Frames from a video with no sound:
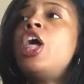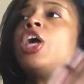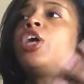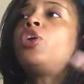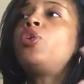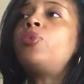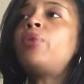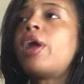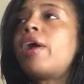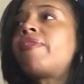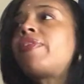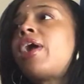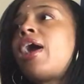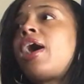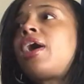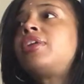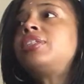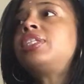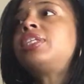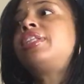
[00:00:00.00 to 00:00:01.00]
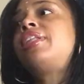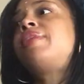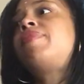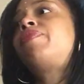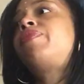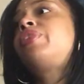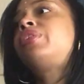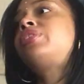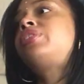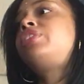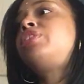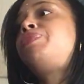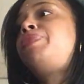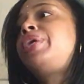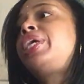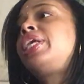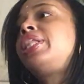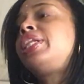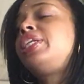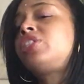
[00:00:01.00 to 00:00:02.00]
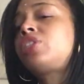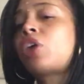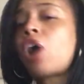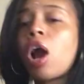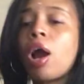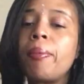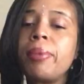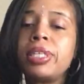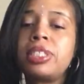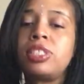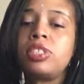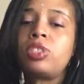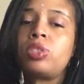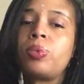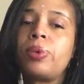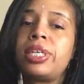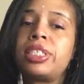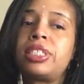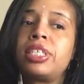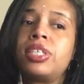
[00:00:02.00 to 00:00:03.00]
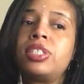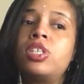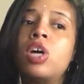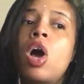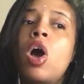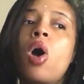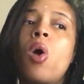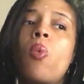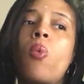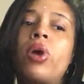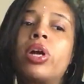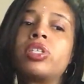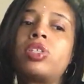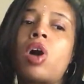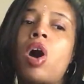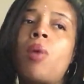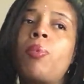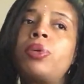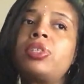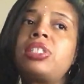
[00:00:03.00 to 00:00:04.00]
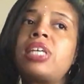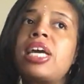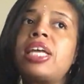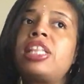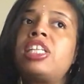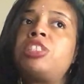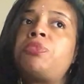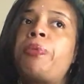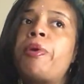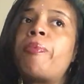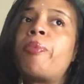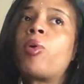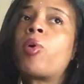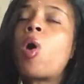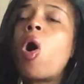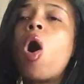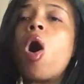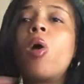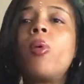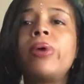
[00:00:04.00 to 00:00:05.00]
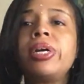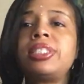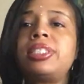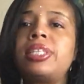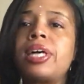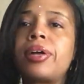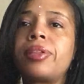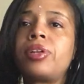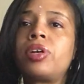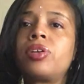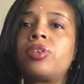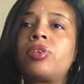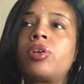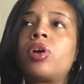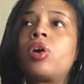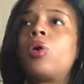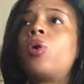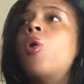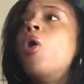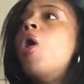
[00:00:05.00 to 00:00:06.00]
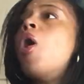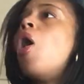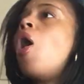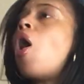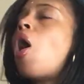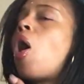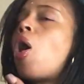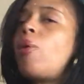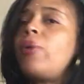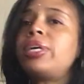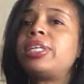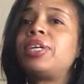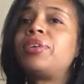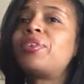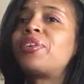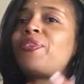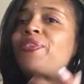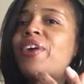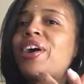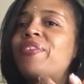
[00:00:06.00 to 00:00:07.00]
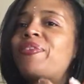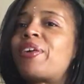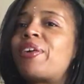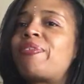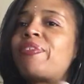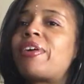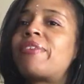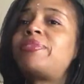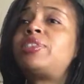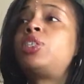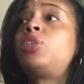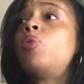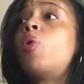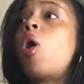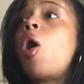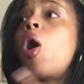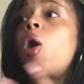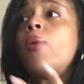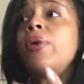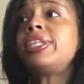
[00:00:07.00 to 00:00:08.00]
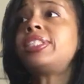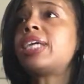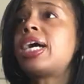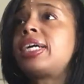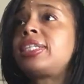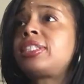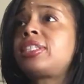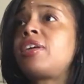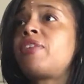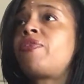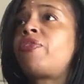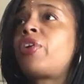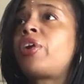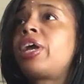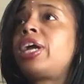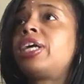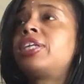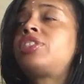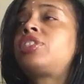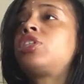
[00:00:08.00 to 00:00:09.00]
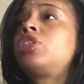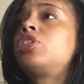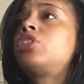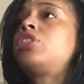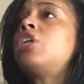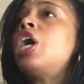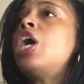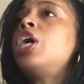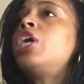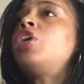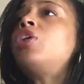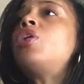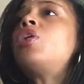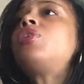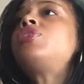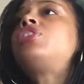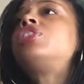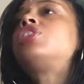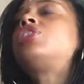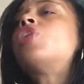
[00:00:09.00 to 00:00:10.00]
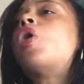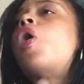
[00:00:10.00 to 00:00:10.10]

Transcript: You never hounded them versus being in these karmic situations where it's almost like these people were always down their throat. Always, it was 5552, always asking for answers, you know, just